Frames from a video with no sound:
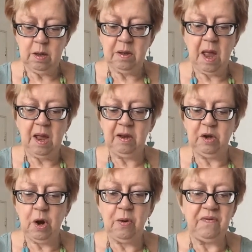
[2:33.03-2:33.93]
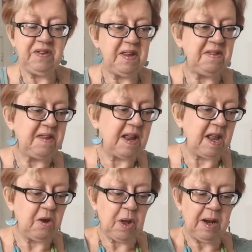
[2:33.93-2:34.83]
If it is
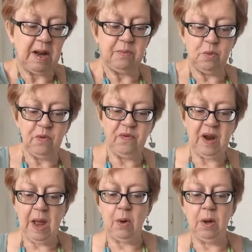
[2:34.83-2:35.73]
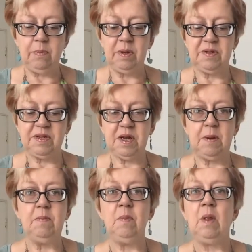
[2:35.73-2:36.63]
sticky, you can add more flour, but
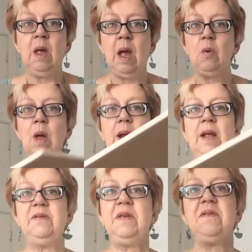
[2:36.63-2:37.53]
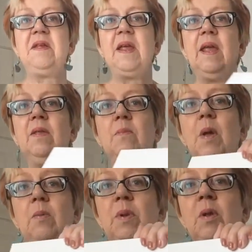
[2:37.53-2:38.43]
I quite like it sticky at the
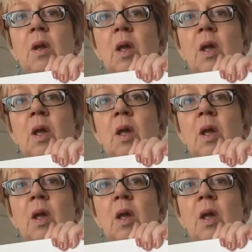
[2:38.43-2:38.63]
moment.